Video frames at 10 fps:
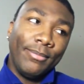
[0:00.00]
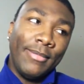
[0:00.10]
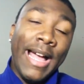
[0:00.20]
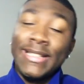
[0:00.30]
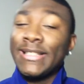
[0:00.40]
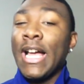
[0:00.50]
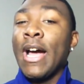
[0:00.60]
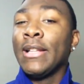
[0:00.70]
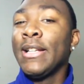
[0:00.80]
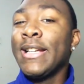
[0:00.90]
That's just
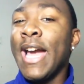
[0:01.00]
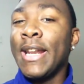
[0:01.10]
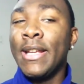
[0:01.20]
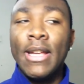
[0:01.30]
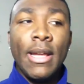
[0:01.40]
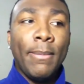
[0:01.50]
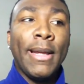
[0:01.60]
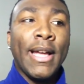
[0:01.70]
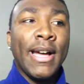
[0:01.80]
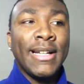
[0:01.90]
how I look at it.
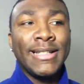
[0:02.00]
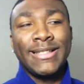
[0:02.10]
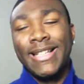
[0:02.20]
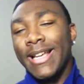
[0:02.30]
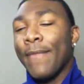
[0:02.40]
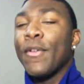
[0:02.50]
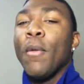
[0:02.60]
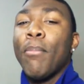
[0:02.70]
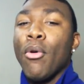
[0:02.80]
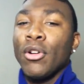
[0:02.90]
Because if
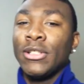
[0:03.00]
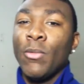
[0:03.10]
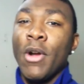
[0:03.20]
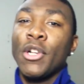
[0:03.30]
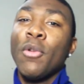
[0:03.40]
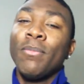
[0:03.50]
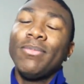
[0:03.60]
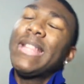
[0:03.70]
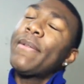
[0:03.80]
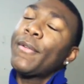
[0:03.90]
you're born somewhere,
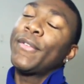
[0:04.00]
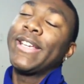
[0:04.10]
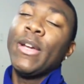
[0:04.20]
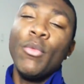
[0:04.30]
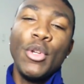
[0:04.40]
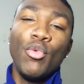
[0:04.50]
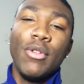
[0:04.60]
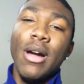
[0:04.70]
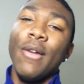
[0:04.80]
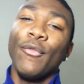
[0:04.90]
don't never forget where
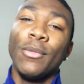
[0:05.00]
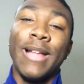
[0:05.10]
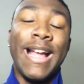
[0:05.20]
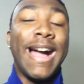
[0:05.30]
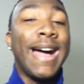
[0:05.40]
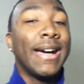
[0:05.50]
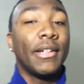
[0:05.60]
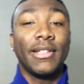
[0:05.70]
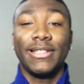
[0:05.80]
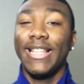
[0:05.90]
you come from. Like,
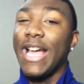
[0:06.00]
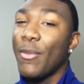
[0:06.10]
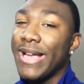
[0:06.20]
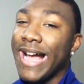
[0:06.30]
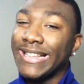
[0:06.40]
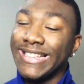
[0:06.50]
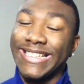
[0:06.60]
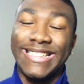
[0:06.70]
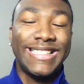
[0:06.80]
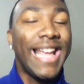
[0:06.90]
I understand we got
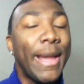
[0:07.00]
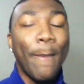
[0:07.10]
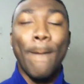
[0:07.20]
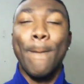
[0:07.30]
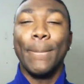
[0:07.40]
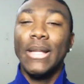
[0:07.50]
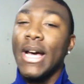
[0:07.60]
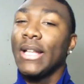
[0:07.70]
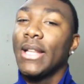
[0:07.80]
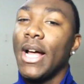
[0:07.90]
the same
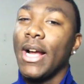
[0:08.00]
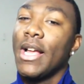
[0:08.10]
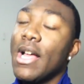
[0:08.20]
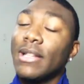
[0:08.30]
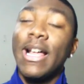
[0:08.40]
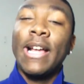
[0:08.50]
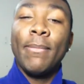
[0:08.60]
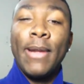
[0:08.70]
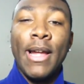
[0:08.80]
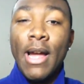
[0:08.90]
bloodline.
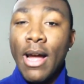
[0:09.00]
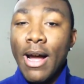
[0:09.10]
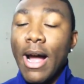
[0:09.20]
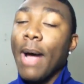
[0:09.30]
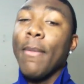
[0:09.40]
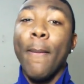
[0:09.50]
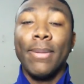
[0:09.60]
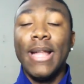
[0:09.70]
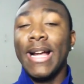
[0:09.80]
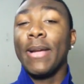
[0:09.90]
Like me, I'm a
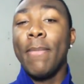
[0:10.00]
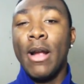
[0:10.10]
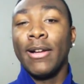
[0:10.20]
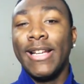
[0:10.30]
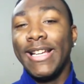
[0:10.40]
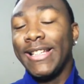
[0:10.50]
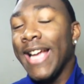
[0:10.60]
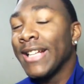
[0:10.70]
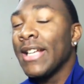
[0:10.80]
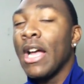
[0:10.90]
Black American.
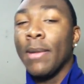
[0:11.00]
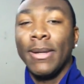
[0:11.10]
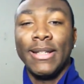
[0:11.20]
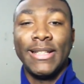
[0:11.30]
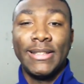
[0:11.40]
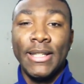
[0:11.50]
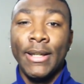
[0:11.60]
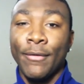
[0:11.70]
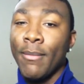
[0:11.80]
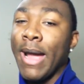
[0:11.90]
Yes, I am a
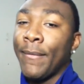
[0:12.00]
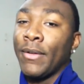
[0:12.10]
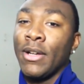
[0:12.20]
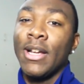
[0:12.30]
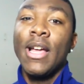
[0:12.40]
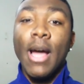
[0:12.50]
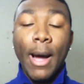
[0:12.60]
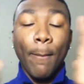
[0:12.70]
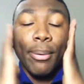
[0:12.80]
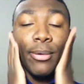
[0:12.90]
descendant from Africa.
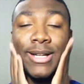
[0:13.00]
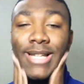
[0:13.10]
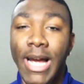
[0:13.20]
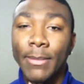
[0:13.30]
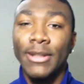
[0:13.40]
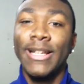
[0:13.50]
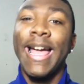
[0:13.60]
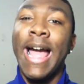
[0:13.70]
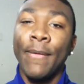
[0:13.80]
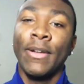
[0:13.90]
I'm
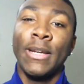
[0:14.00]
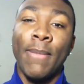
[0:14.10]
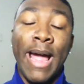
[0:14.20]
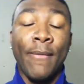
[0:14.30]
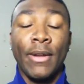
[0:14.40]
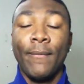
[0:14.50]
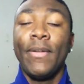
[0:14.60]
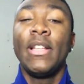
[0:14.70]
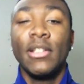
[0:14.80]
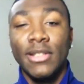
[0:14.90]
predominantly African, my African
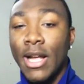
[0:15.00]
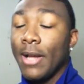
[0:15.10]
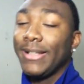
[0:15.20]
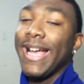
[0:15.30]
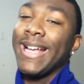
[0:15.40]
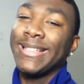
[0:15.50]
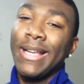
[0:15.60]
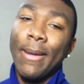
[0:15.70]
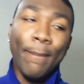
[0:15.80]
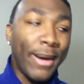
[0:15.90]
features.
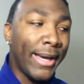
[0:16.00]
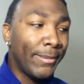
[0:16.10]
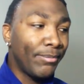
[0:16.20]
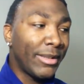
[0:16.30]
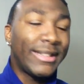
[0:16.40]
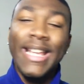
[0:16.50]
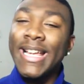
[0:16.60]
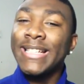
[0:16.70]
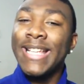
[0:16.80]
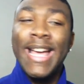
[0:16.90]
Yes, but the
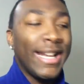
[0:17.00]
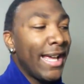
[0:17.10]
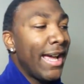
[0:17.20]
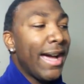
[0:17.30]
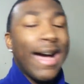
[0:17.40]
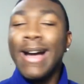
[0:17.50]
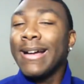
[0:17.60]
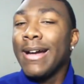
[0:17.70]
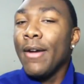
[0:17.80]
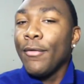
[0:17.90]
thing is that
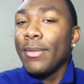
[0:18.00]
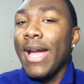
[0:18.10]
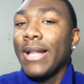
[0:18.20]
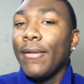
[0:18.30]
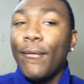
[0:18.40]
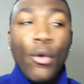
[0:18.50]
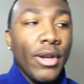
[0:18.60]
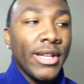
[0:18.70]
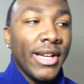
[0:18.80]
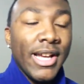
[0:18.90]
I come from
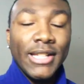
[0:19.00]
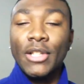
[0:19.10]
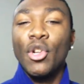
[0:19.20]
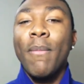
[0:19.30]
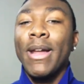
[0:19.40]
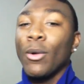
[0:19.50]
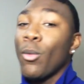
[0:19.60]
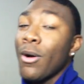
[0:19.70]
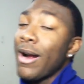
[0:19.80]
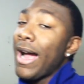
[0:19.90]
California. So no matter
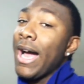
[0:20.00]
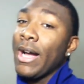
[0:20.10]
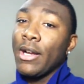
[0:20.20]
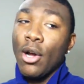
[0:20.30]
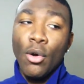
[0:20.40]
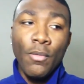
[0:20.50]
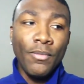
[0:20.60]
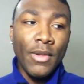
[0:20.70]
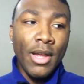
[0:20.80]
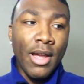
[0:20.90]
where I
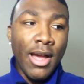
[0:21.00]
go,